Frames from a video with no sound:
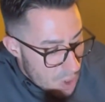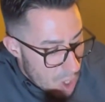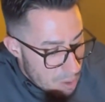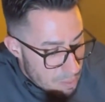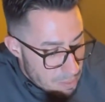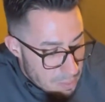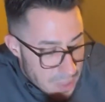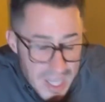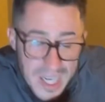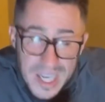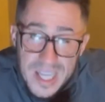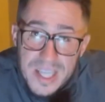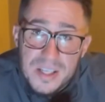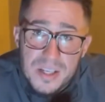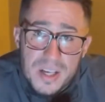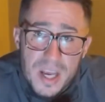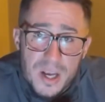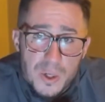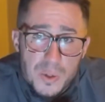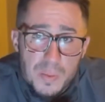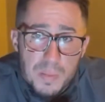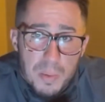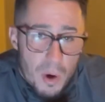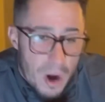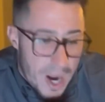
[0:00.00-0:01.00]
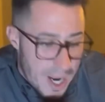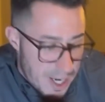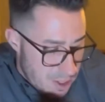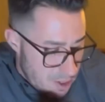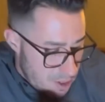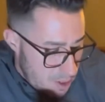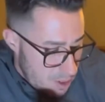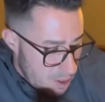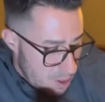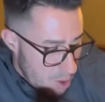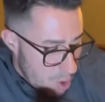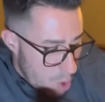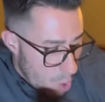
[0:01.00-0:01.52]
Median sales
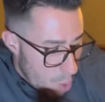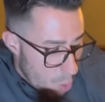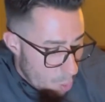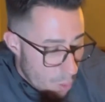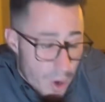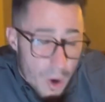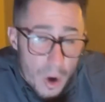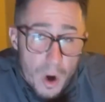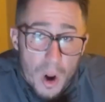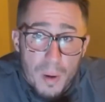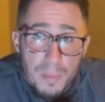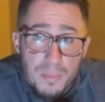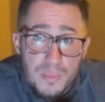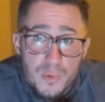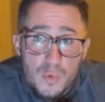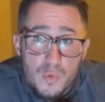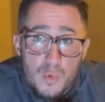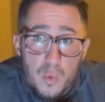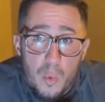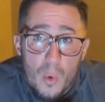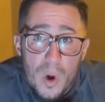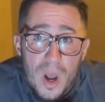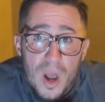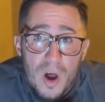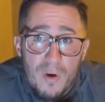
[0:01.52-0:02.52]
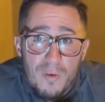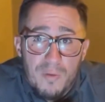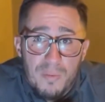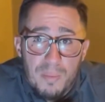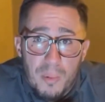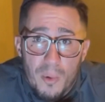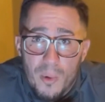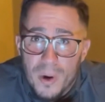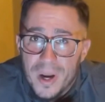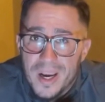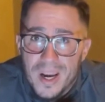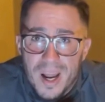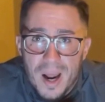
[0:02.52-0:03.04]
price. We are up
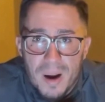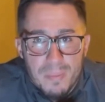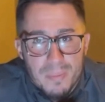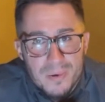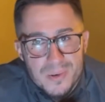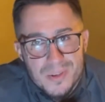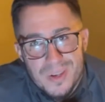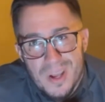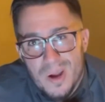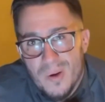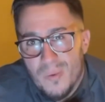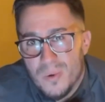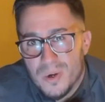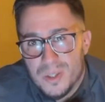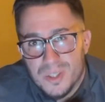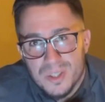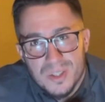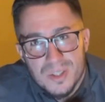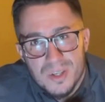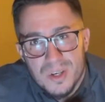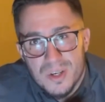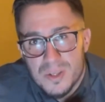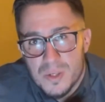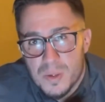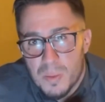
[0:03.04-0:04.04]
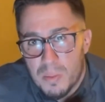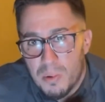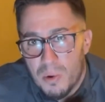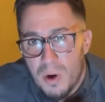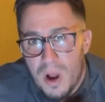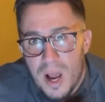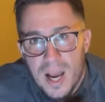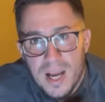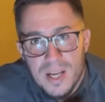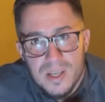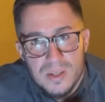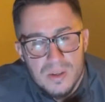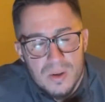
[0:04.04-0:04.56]
12.9%, which isn't a
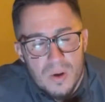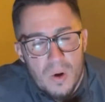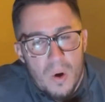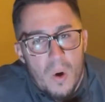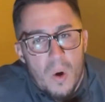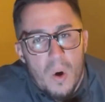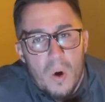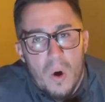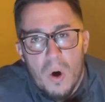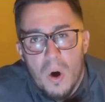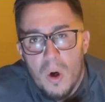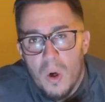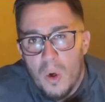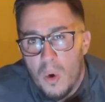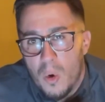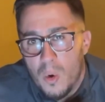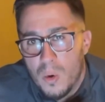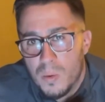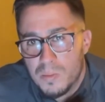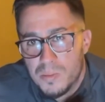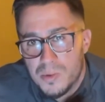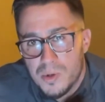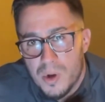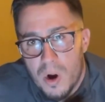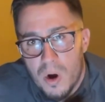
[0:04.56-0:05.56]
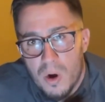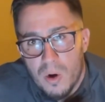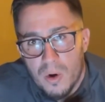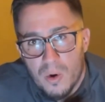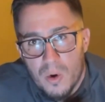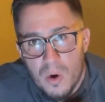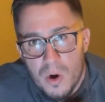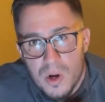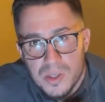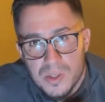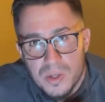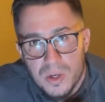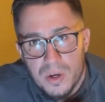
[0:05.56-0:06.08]
surprise. All homes are
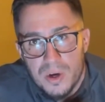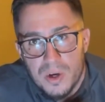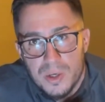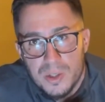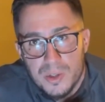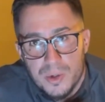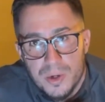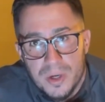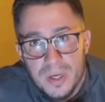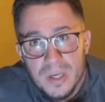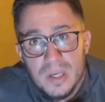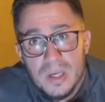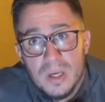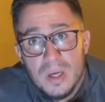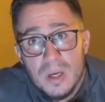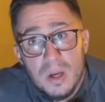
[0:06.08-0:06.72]
across the country.